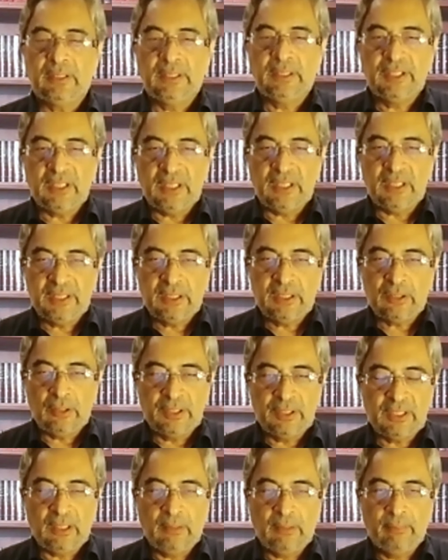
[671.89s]
consensus
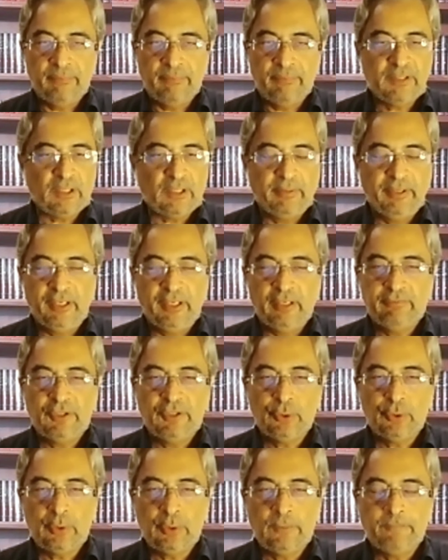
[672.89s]
on some
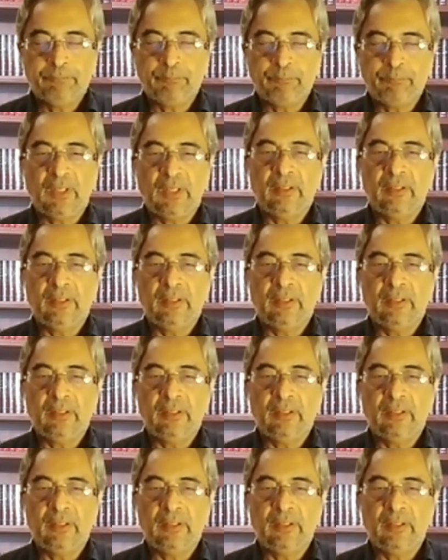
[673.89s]
individual,